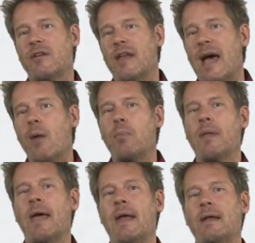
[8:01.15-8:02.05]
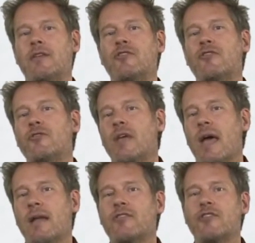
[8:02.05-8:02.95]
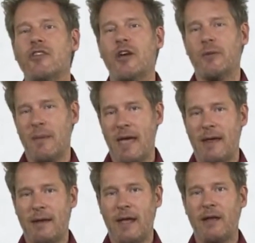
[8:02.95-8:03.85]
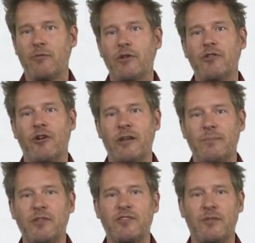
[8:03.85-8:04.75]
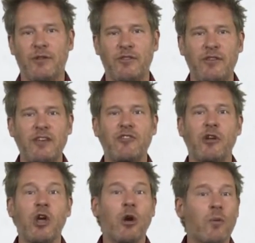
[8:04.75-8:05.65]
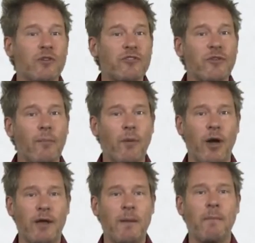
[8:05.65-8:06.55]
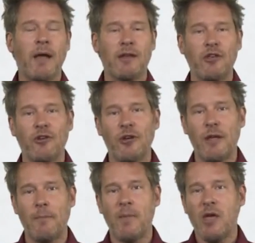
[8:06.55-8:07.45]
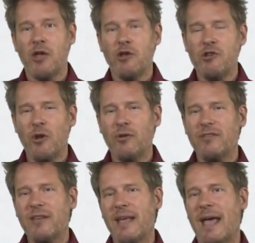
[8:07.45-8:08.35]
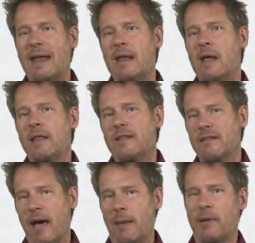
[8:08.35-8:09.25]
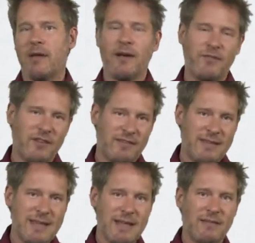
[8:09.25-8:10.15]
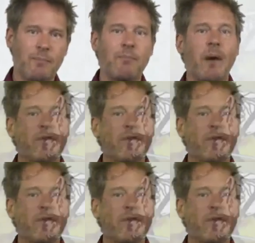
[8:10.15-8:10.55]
now plan to catch the young man and return him to civilization where someone might cure him. Notice again the topic of disease. By